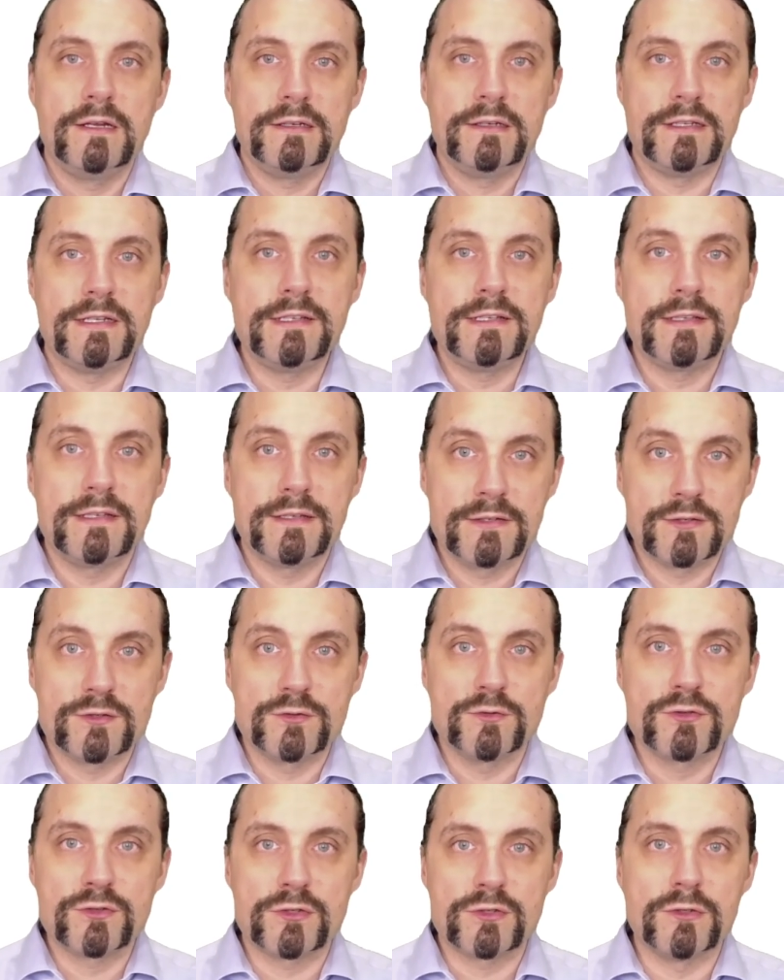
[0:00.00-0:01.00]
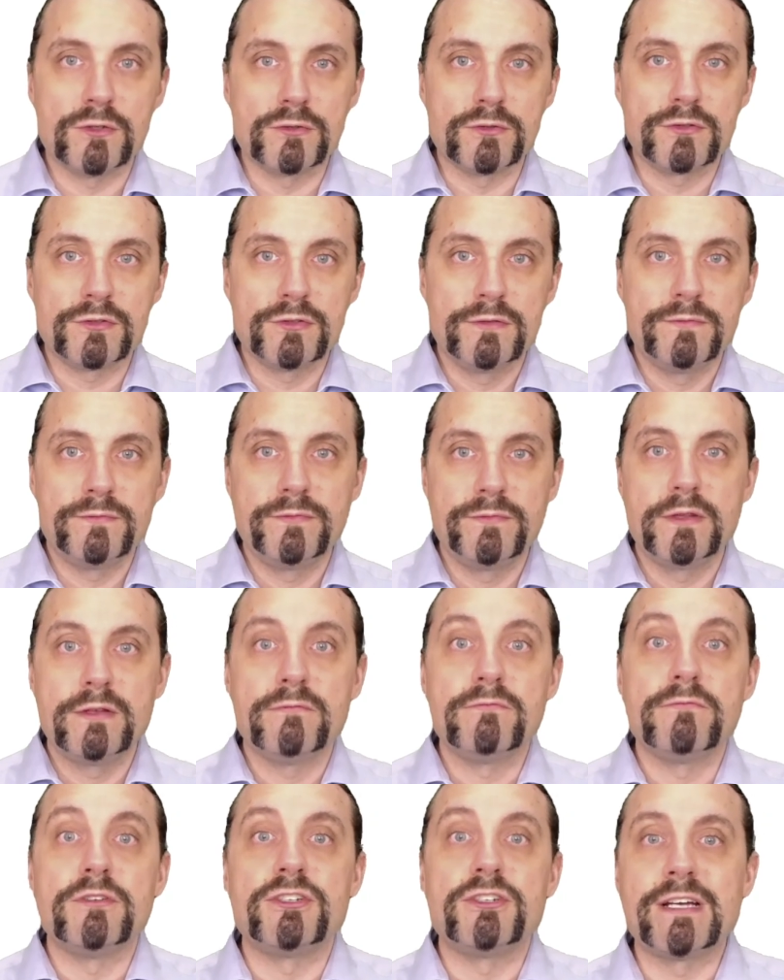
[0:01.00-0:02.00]
This source code,
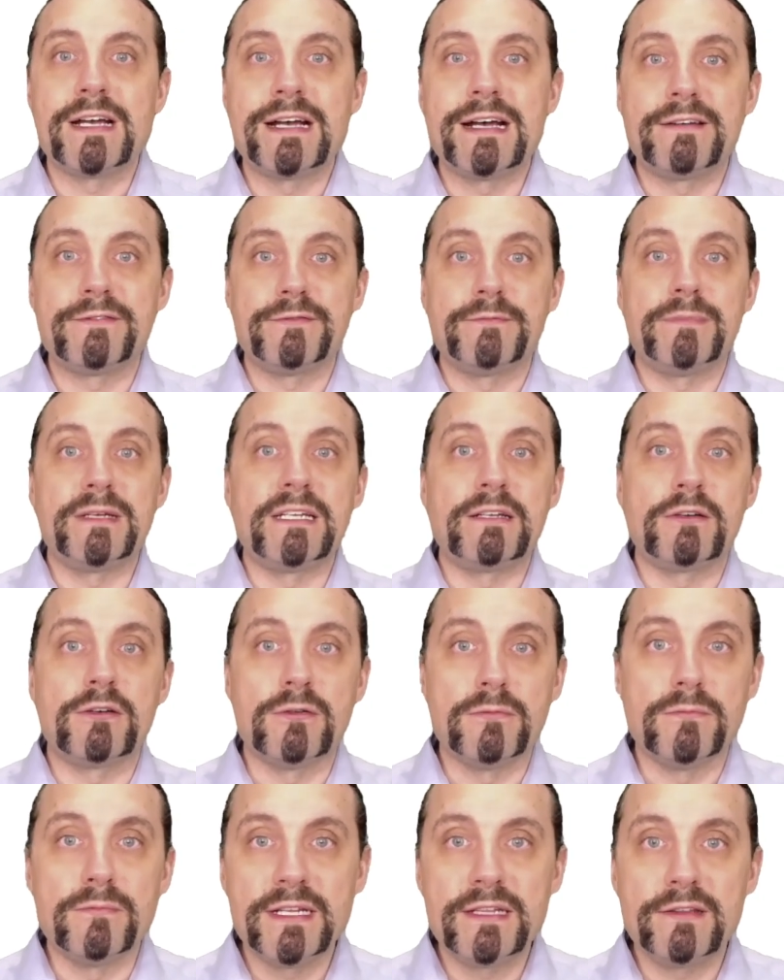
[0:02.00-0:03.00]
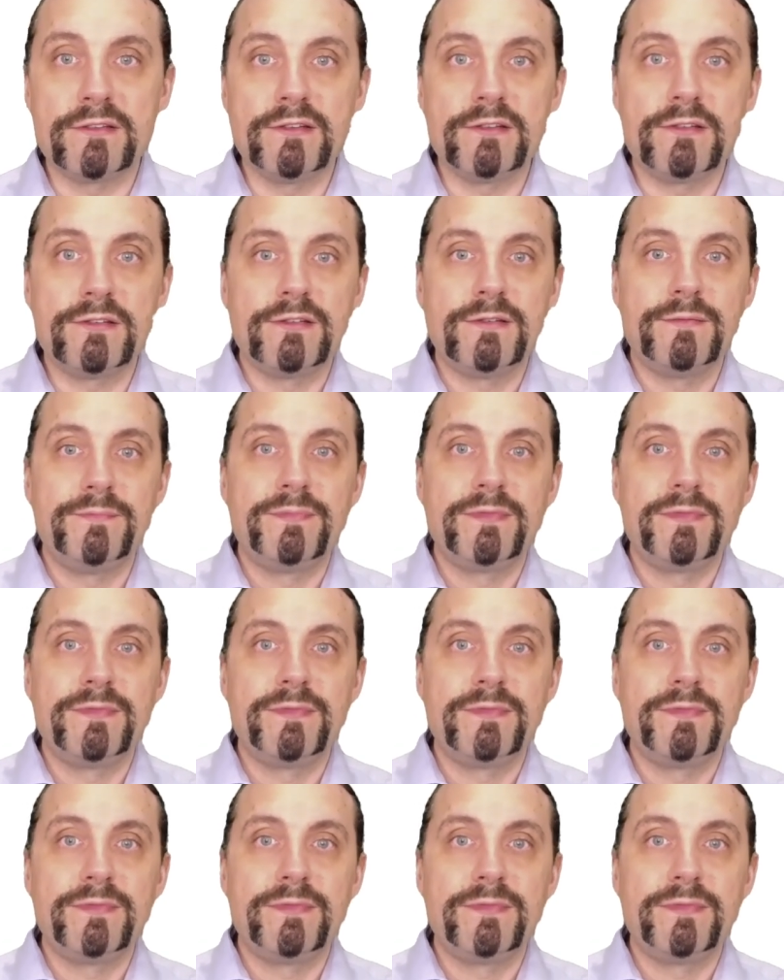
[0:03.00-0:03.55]
which have been committed,